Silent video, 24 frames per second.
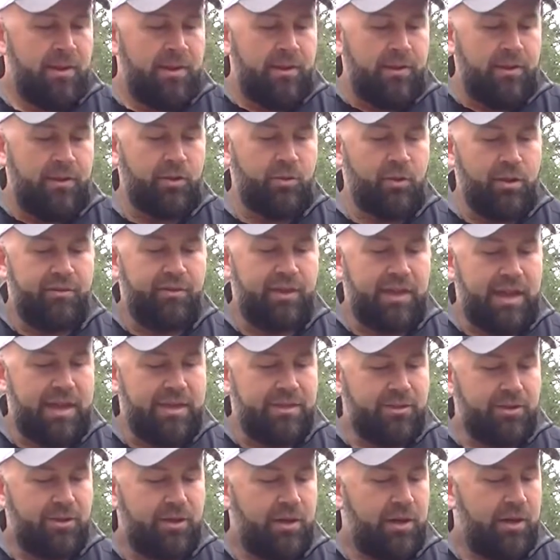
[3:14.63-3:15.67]
The
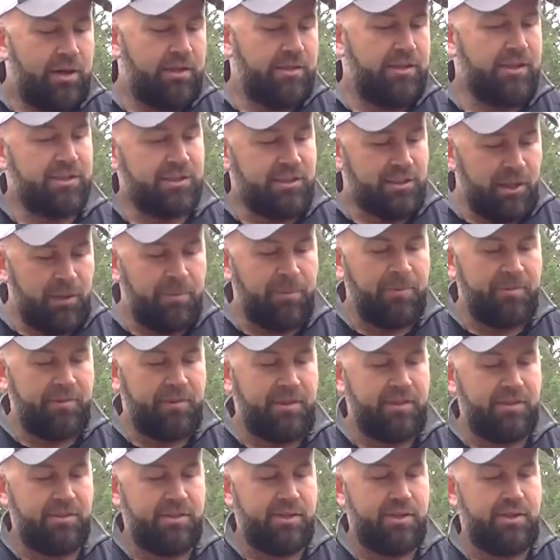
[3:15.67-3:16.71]
Quivalizer does a couple
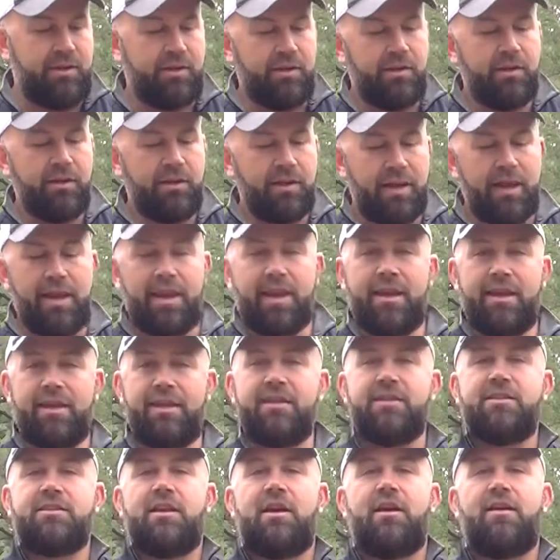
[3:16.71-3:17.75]
things here. A, it
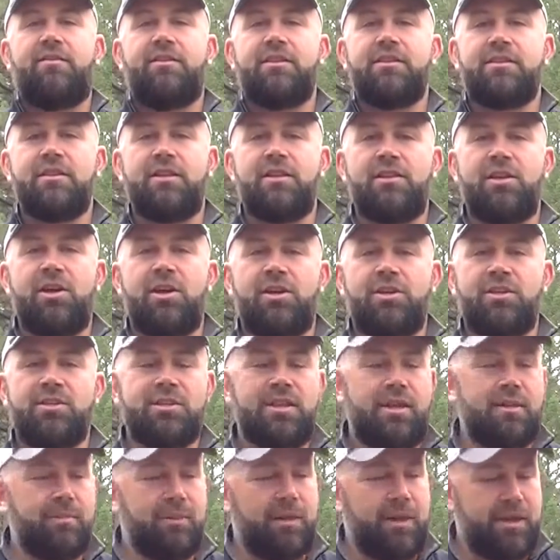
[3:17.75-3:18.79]
is obviously a long
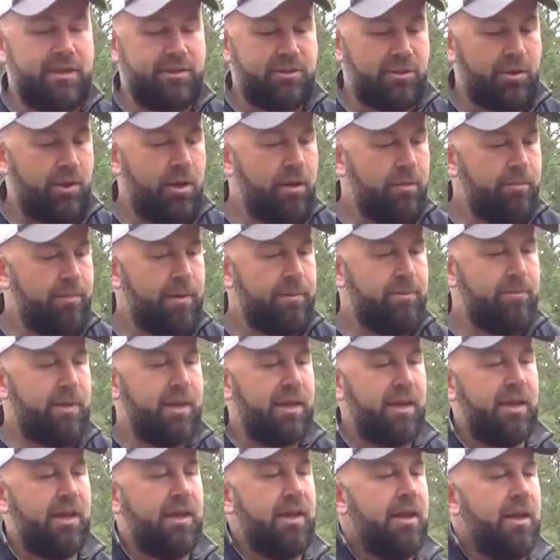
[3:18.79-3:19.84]
stabilizer, but
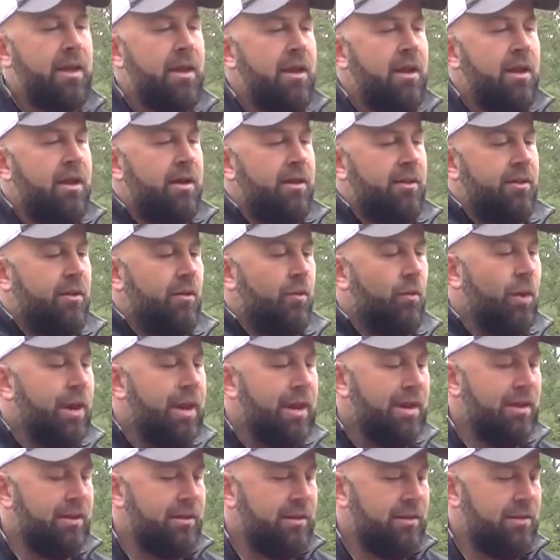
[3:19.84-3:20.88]
B, the
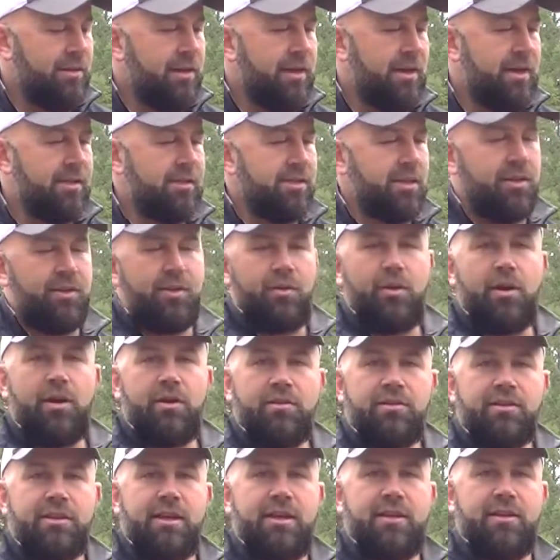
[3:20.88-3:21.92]
weight is on the wrong
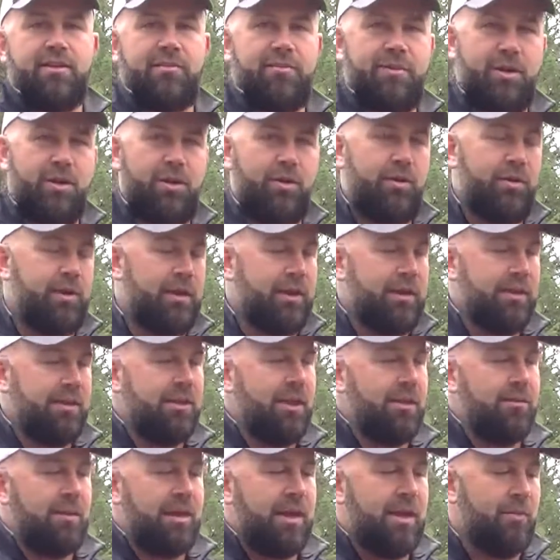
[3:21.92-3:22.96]
side of the bow
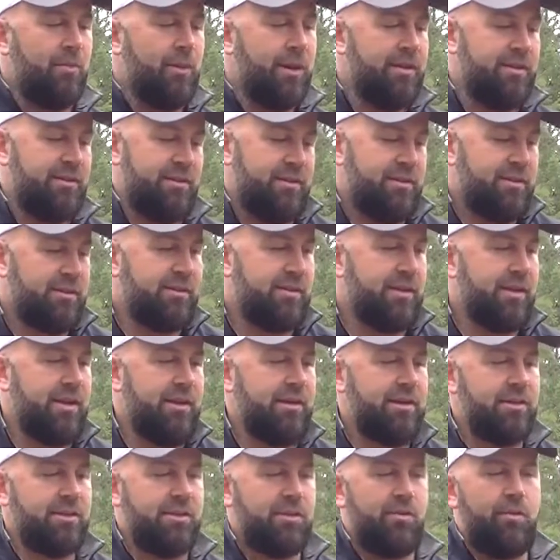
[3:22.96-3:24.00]
anytime you add weight to this side,
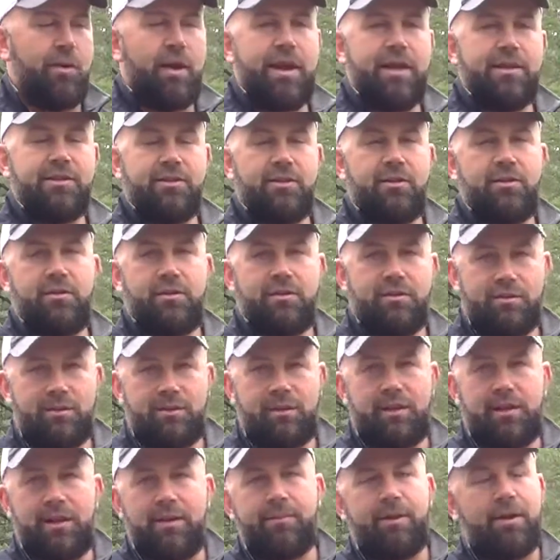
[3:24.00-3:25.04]
because the riser,
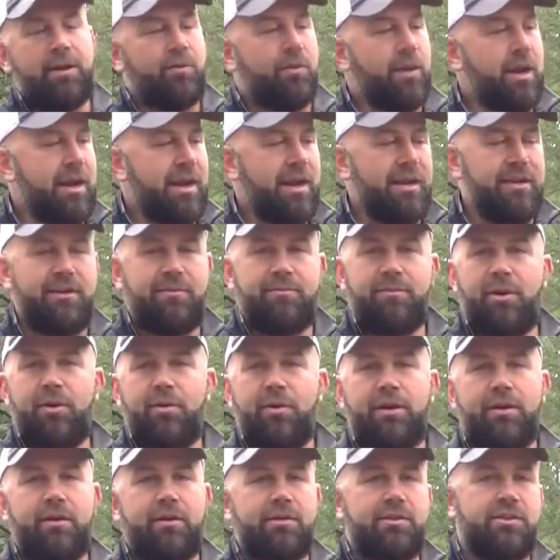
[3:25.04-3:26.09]
again, I'm on a right-handed bow
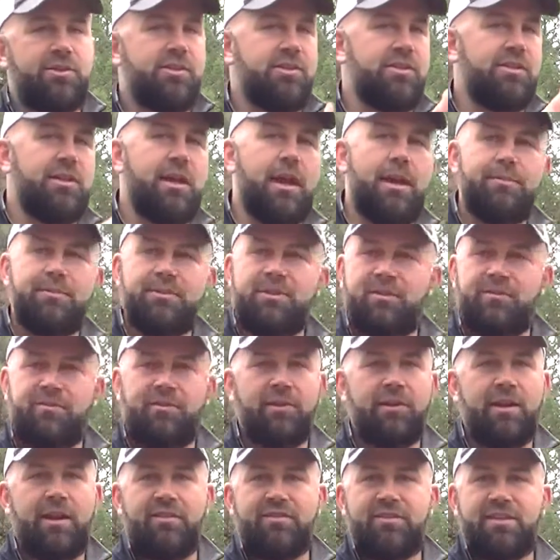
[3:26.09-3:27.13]
here, it's just the opposite
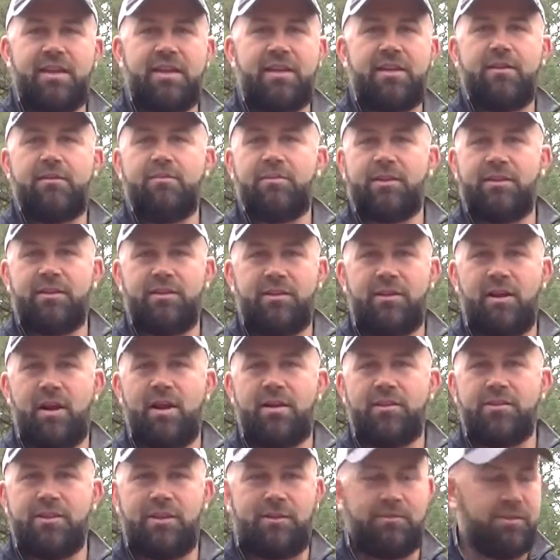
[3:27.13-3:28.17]
for left-handed, but the
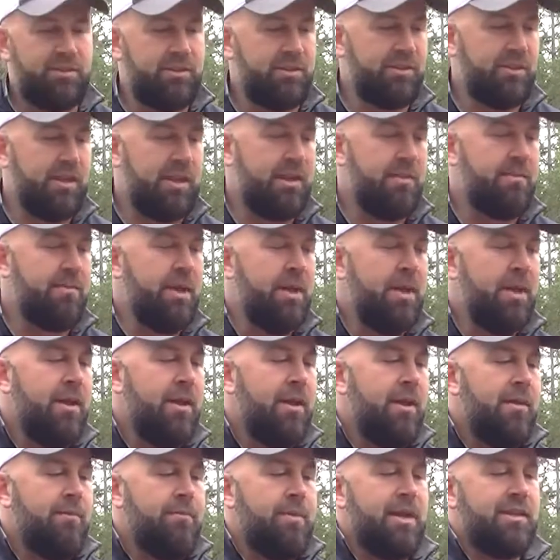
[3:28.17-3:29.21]
concept's the same.
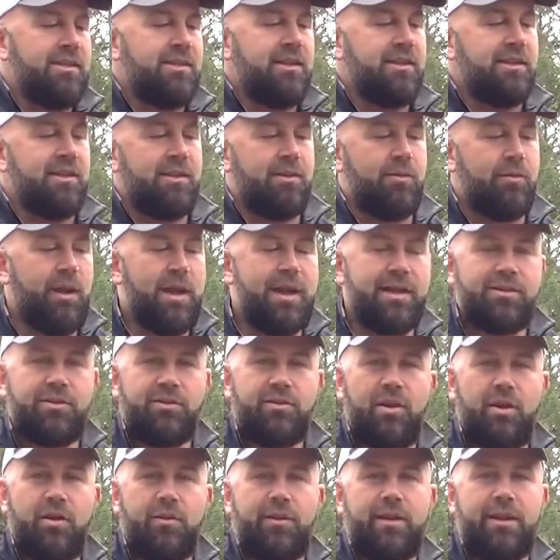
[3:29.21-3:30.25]
Basically, the
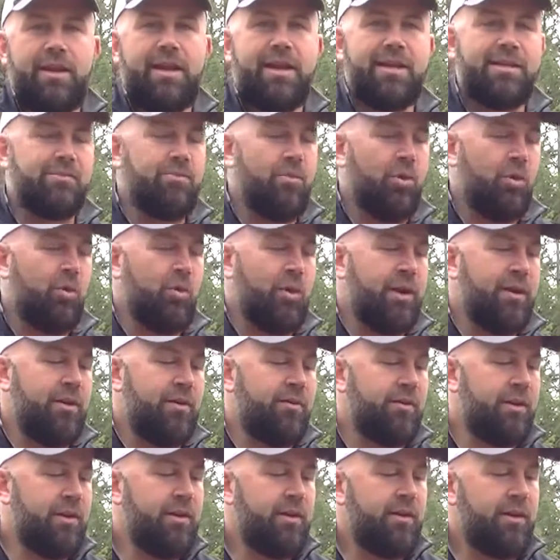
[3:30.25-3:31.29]
riser already has more weight
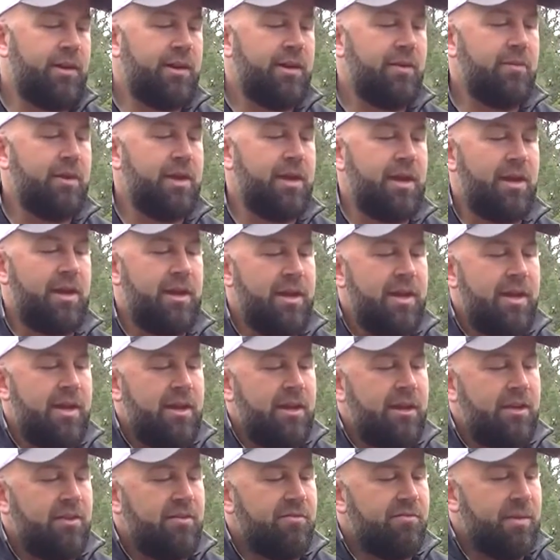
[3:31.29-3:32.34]
over here anyway.
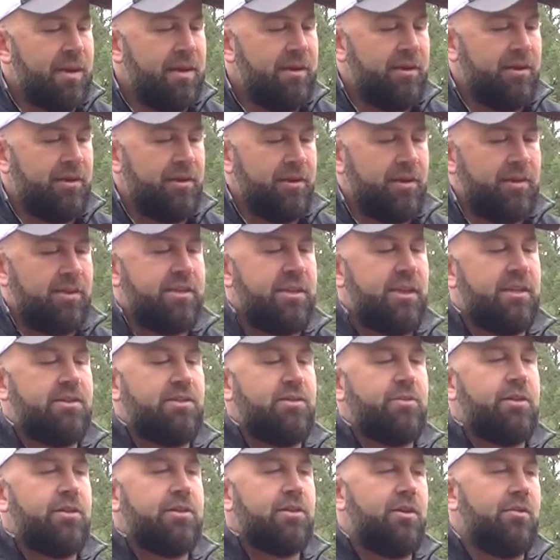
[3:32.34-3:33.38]
You've mounted your
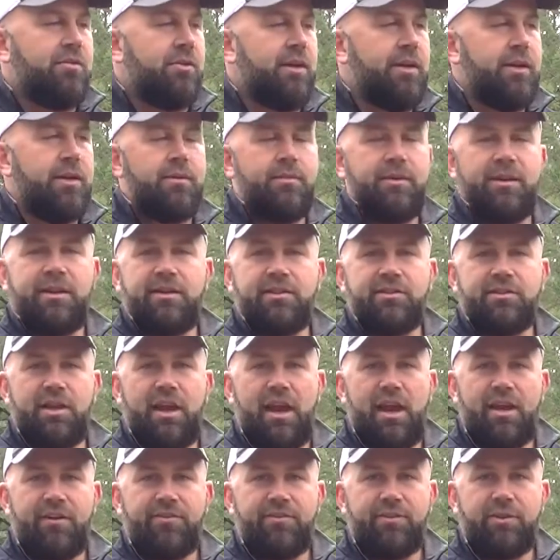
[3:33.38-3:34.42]
accessories over here because you
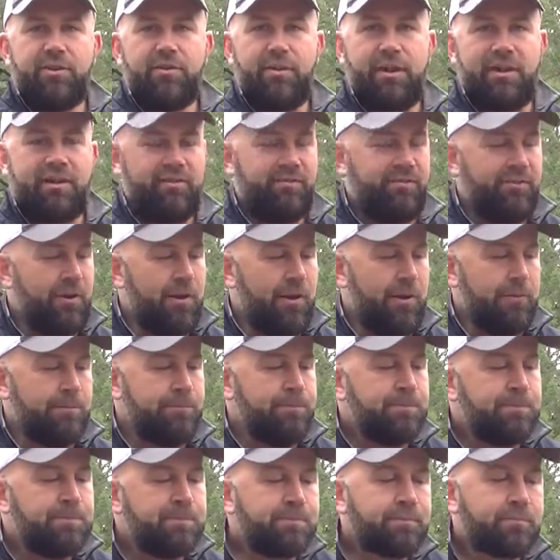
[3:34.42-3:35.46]
have to by default.
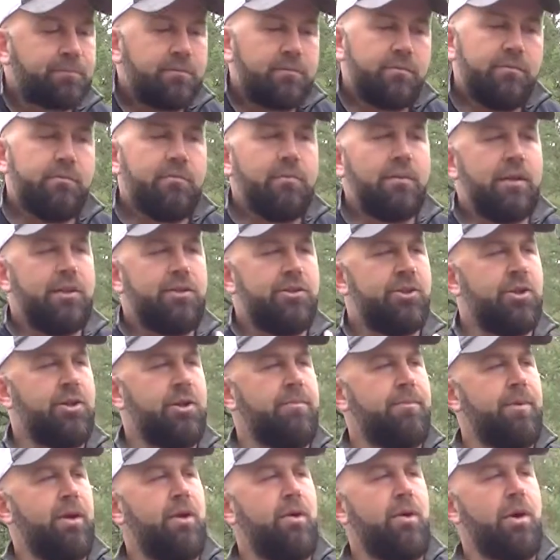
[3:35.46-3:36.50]
So your
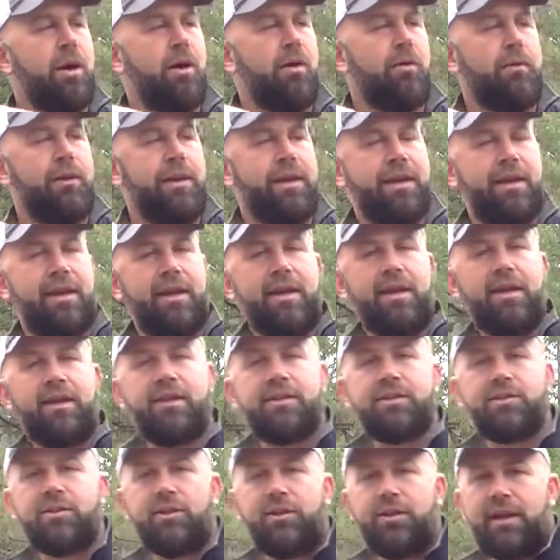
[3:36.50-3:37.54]
bow already
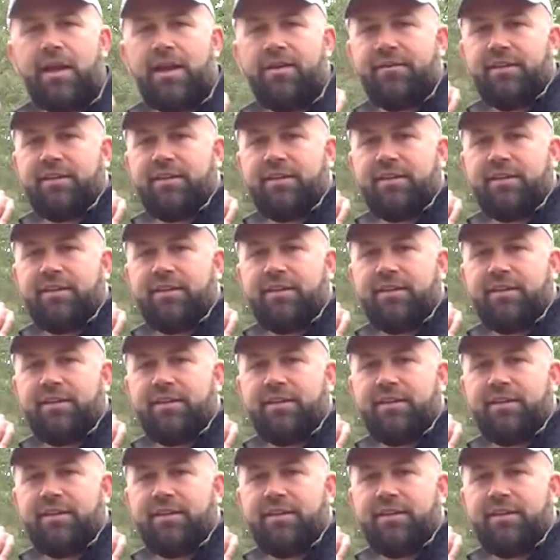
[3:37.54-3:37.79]
is going to have a